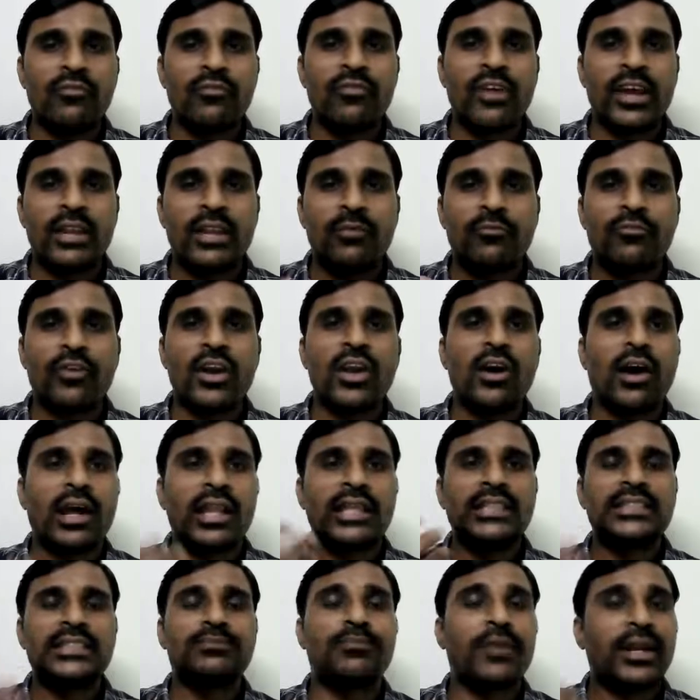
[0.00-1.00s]
verify or
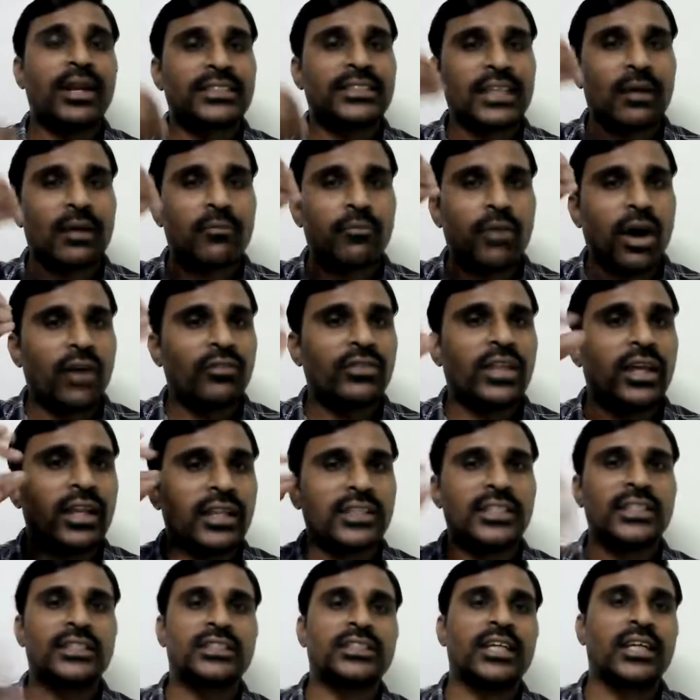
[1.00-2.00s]
inspect some of the
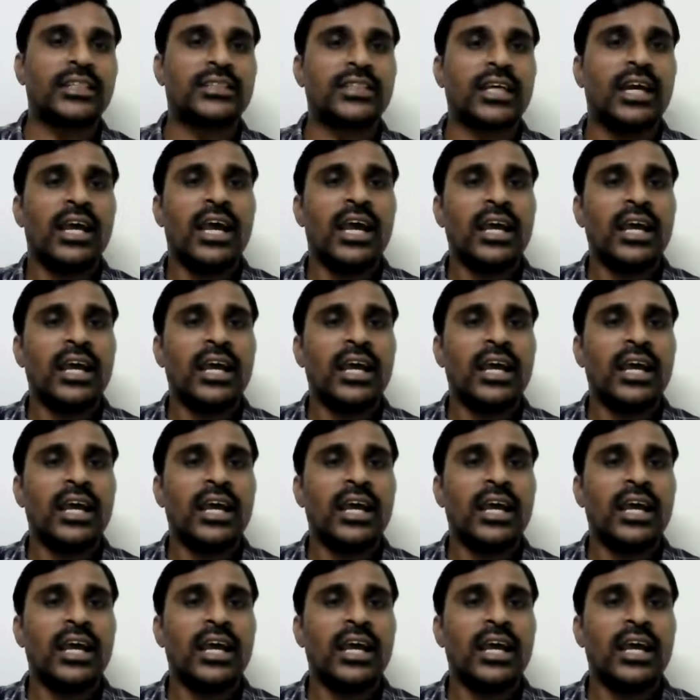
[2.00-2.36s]
registers,